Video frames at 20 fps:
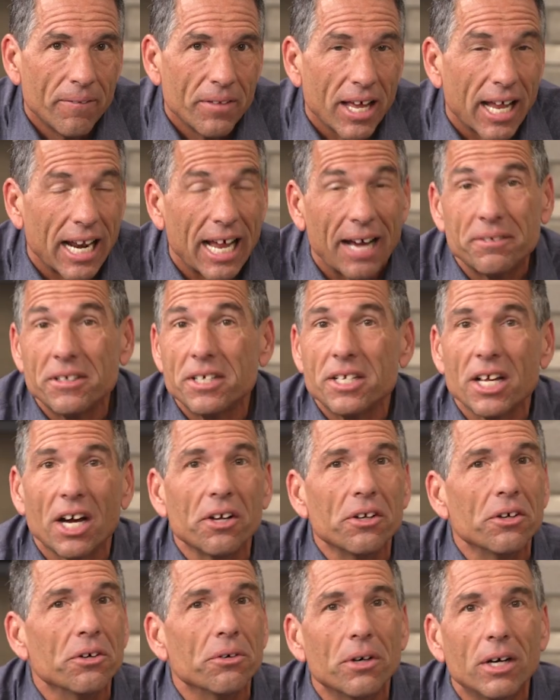And I have to tell
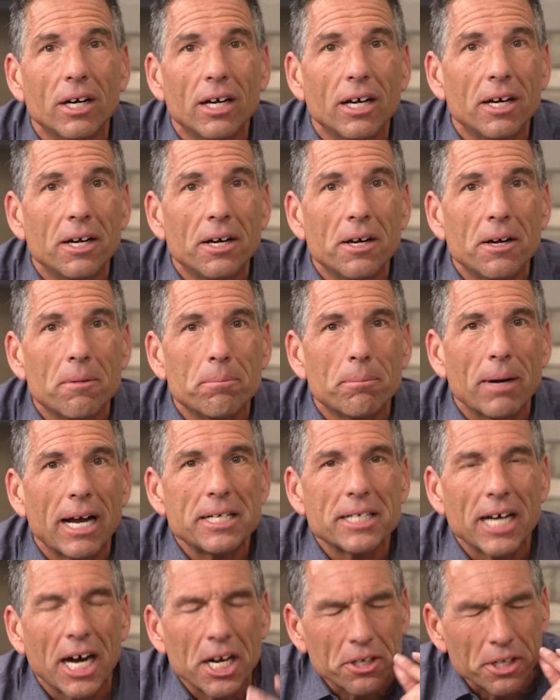you, my
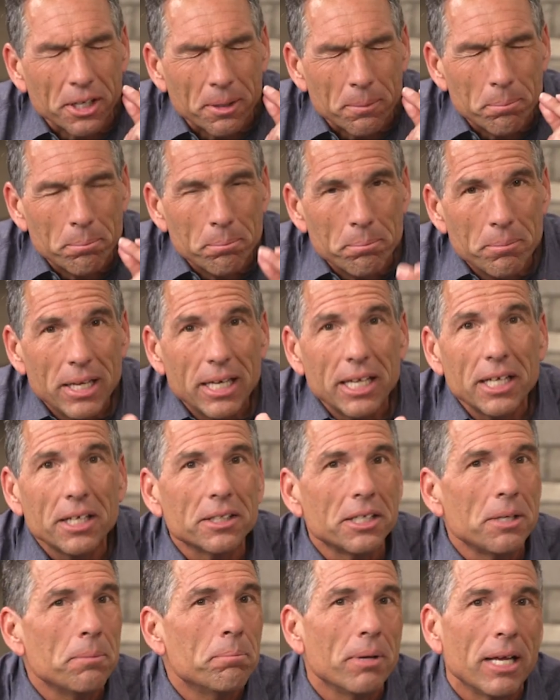daughter
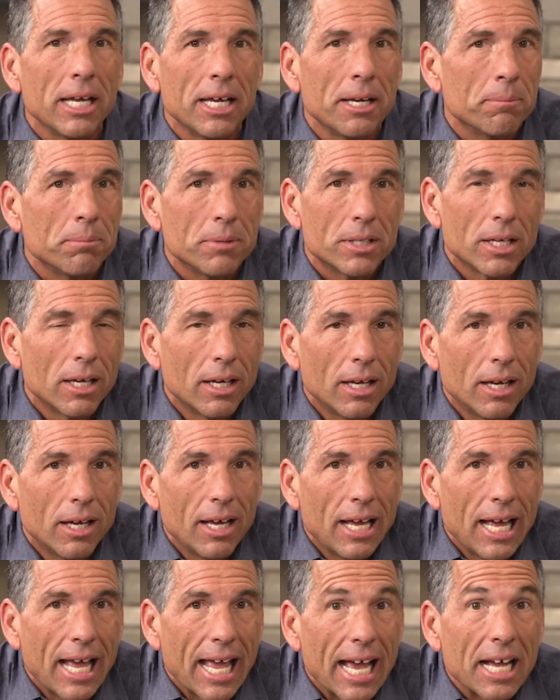immediately beamed,
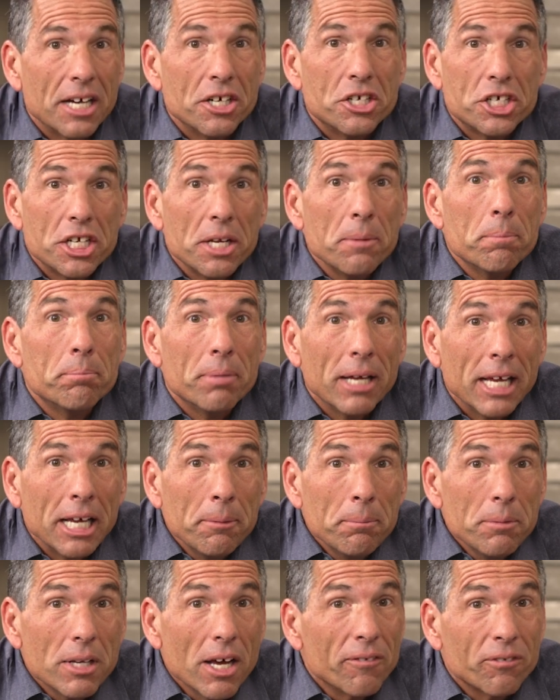and she
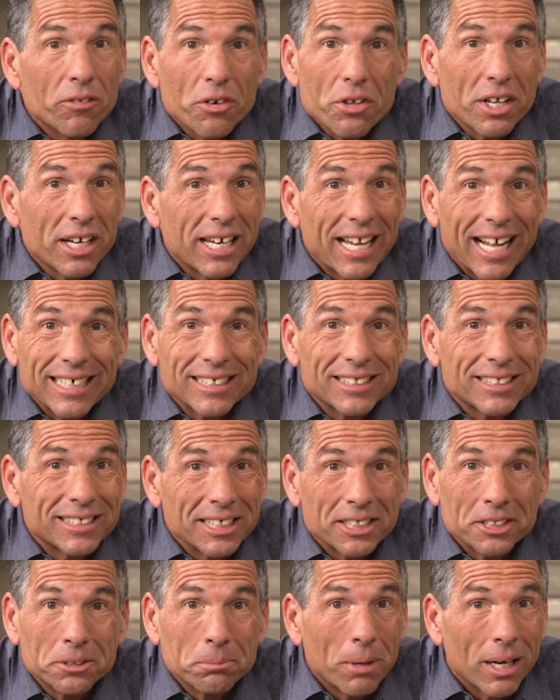beamed for the next
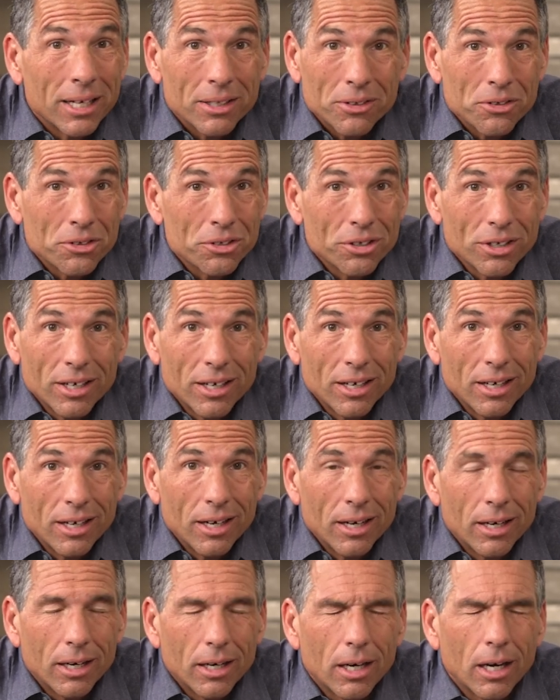6 months.
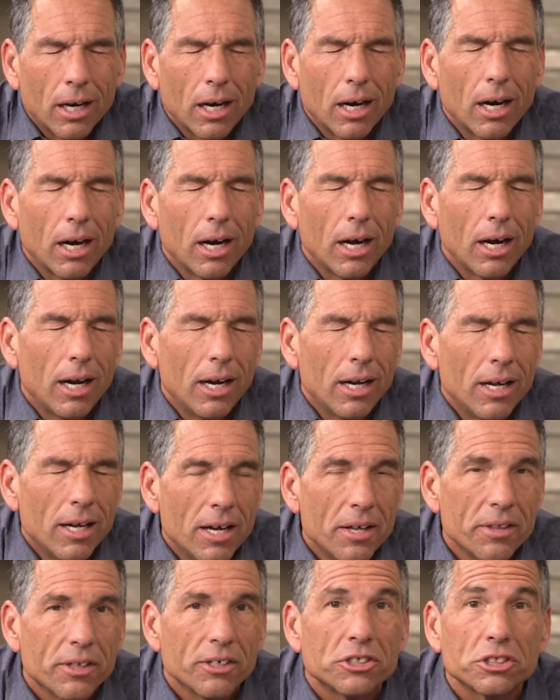Oh,
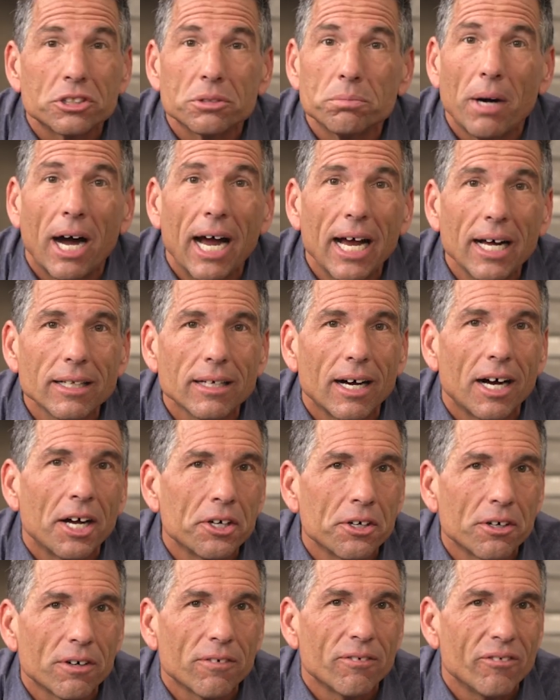the smile
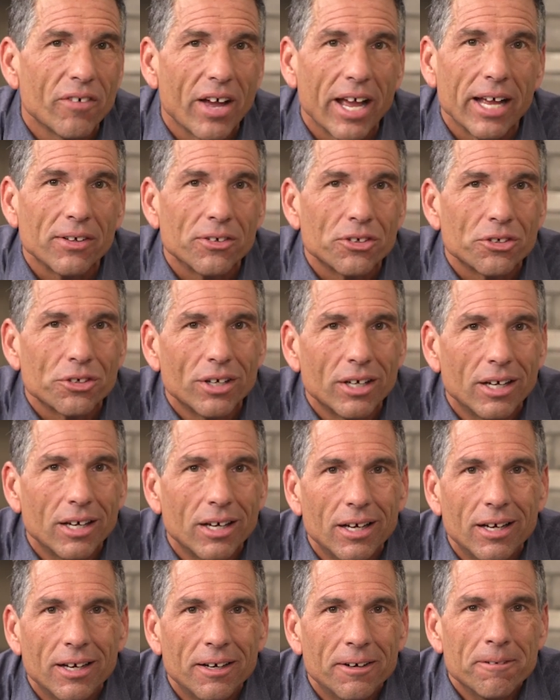on her face.
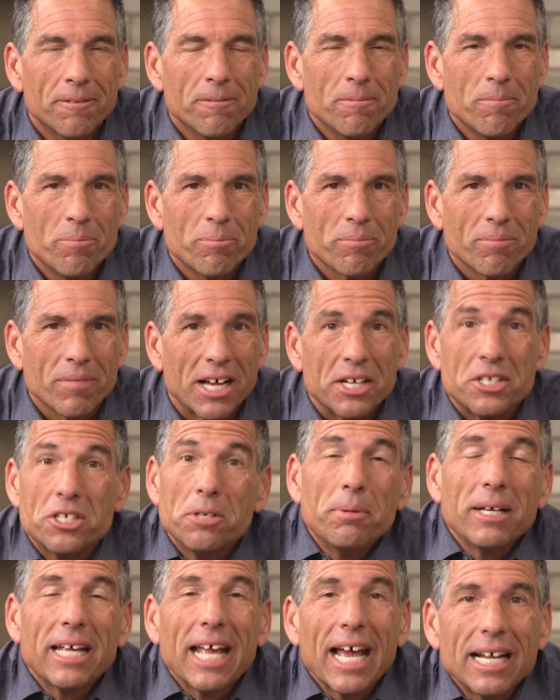And she
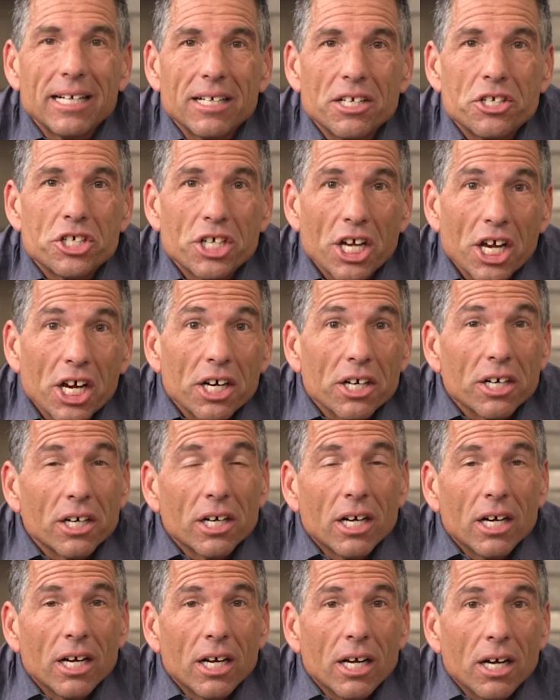began to
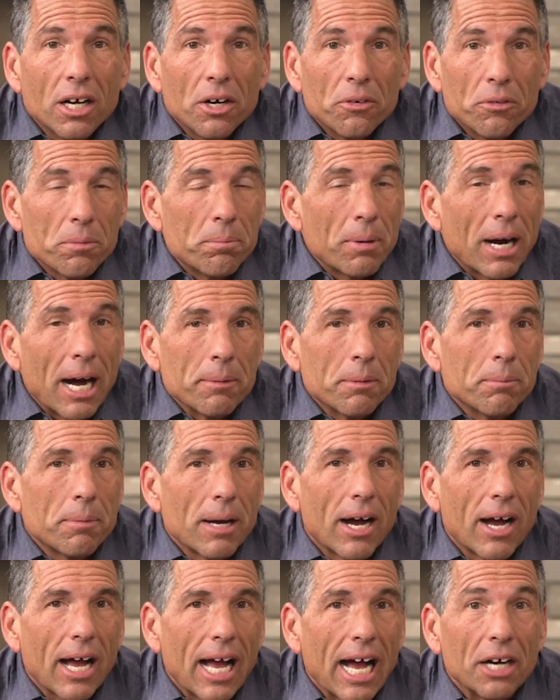share with Bob
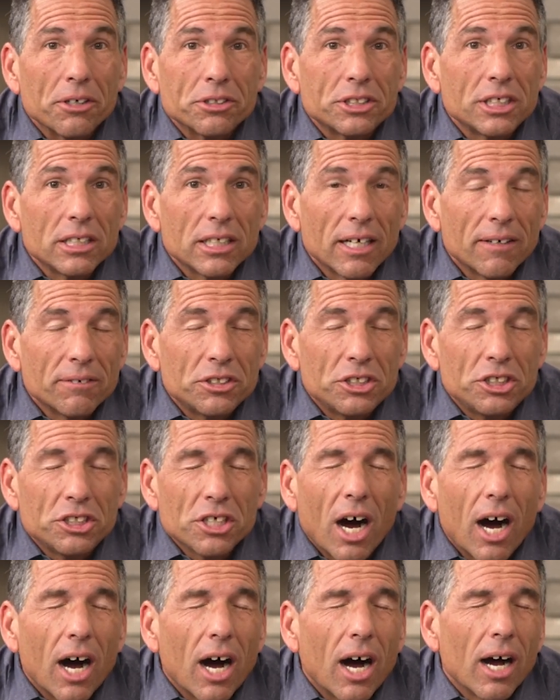about how she loves
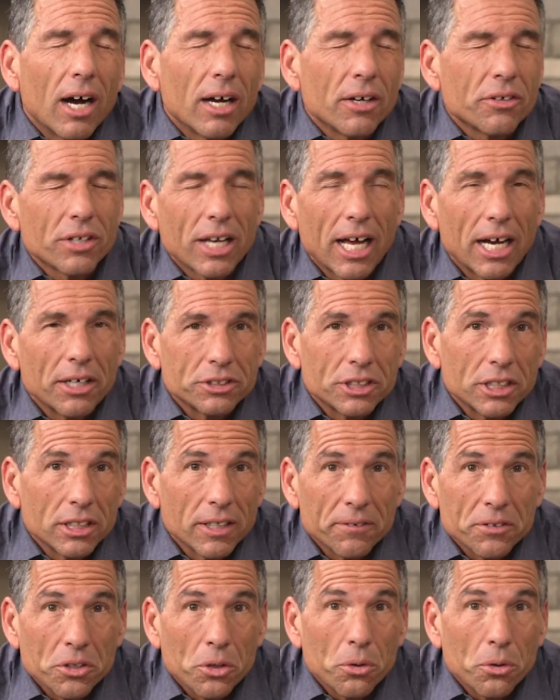dogs and how she loves